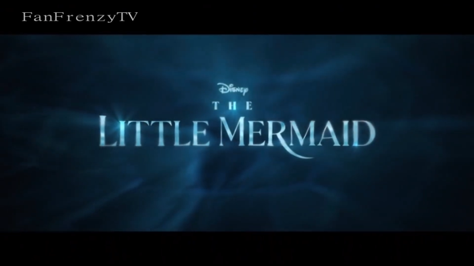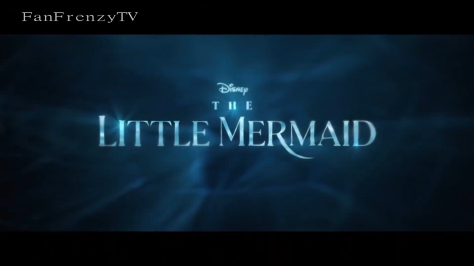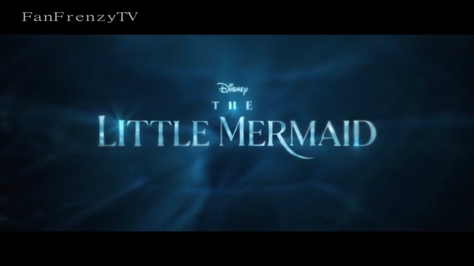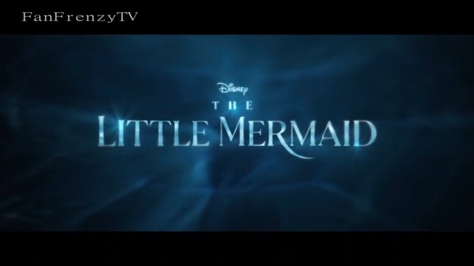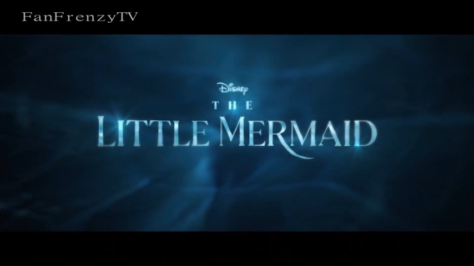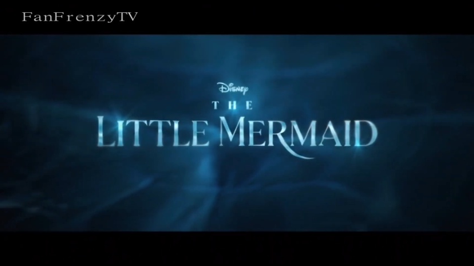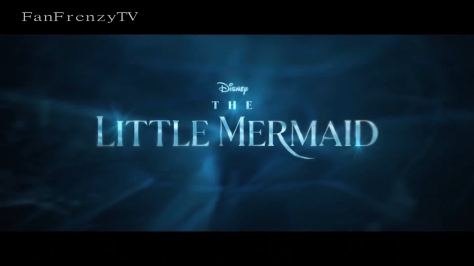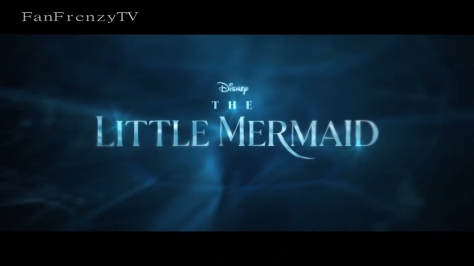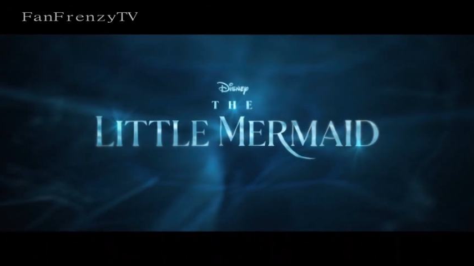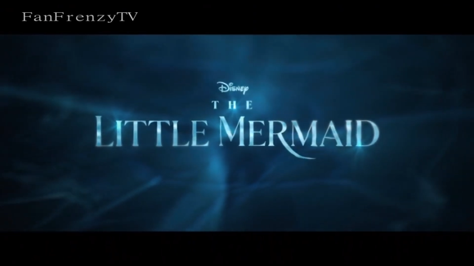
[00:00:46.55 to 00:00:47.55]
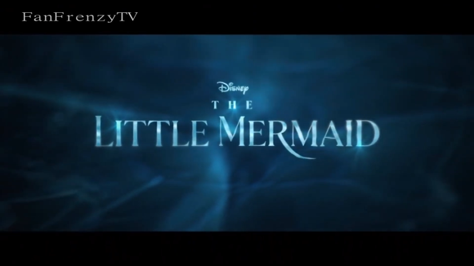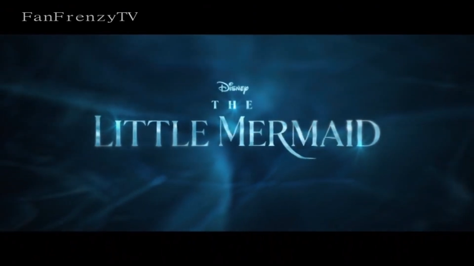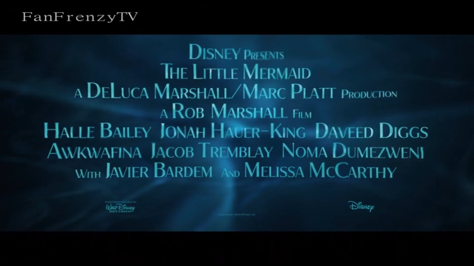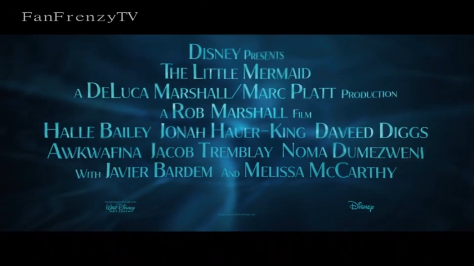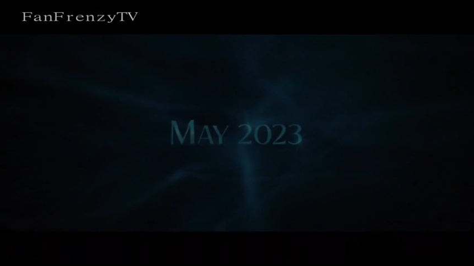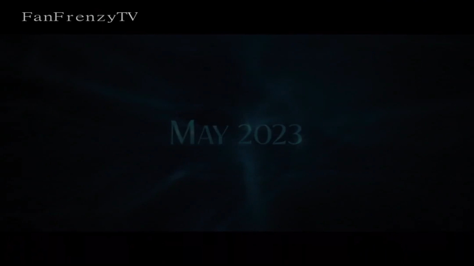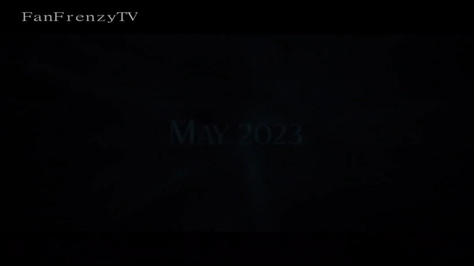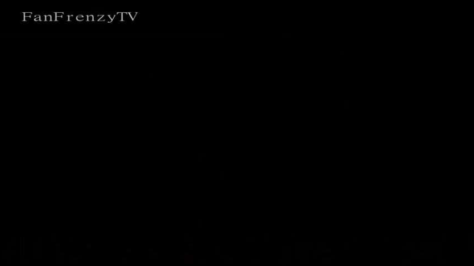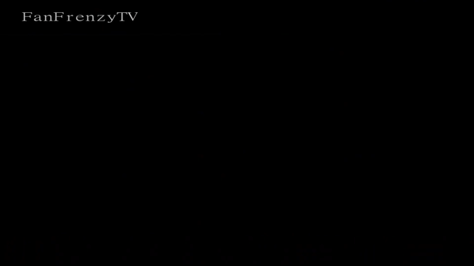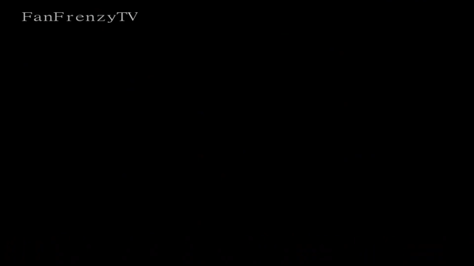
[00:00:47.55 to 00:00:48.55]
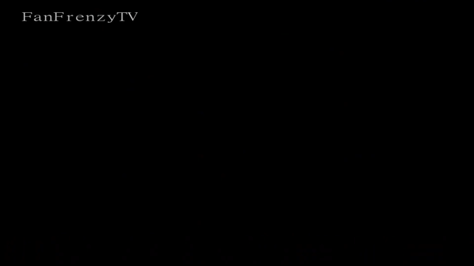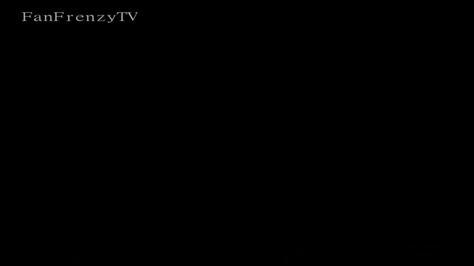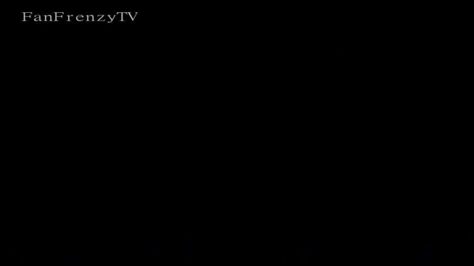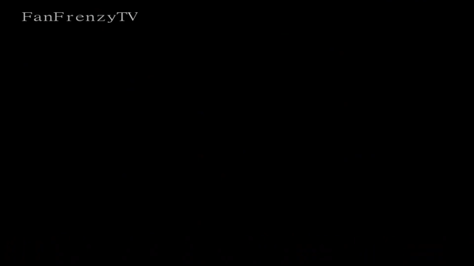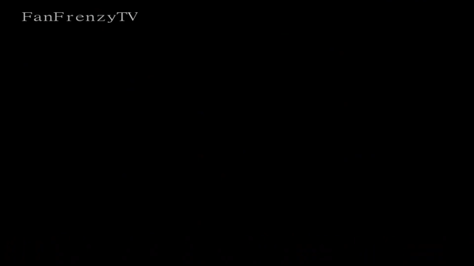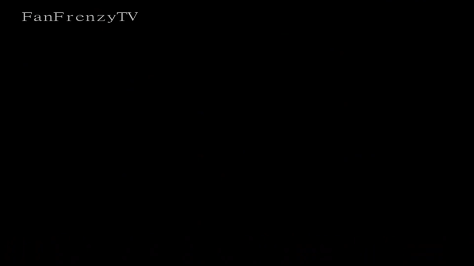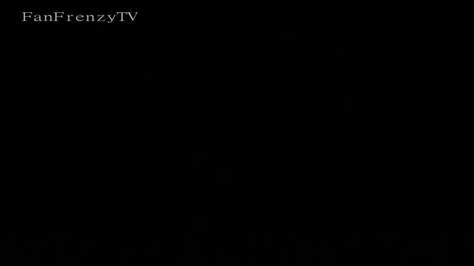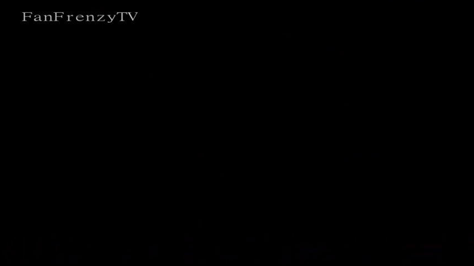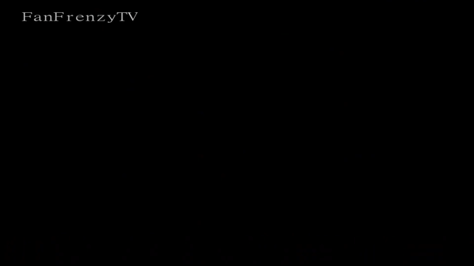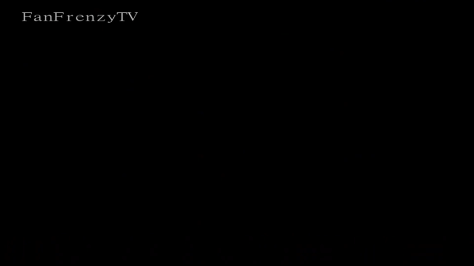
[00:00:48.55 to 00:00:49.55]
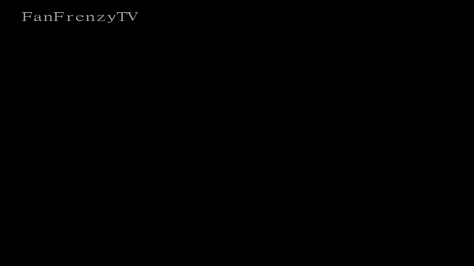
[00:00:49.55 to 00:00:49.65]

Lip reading: Nobody's mouth can be seen.